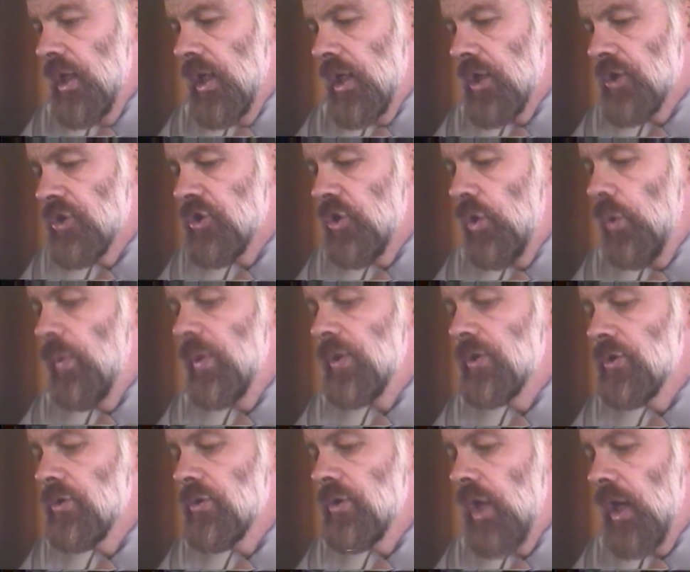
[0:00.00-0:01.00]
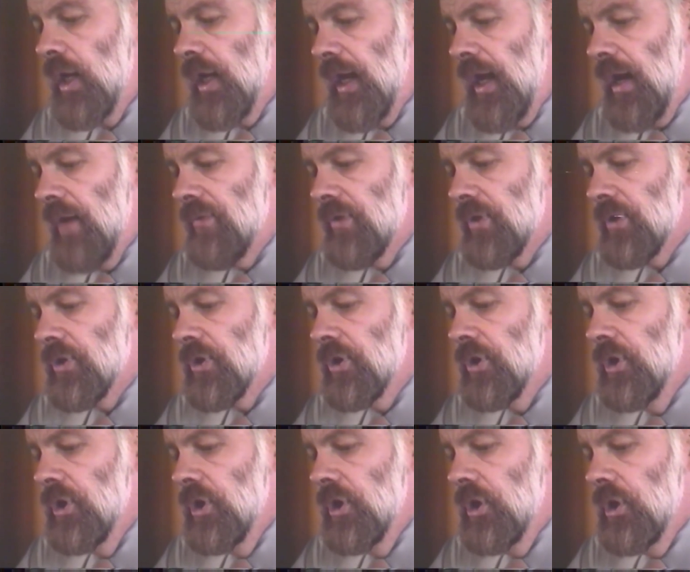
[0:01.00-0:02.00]
and so we do not have it.
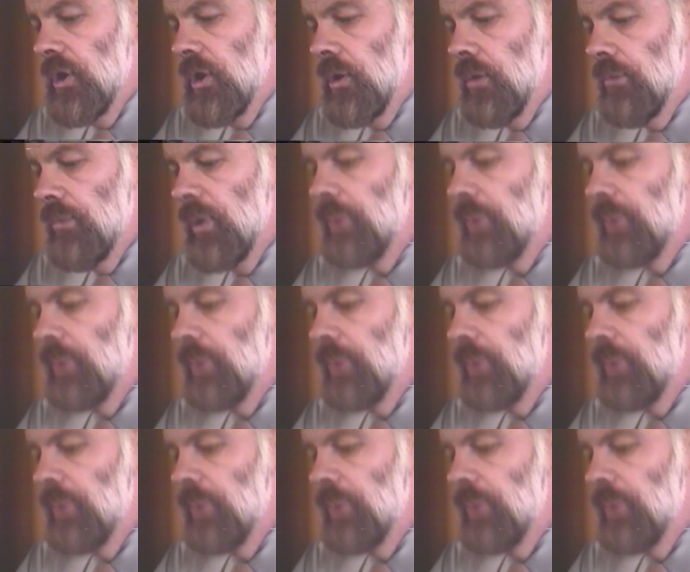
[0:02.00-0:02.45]
But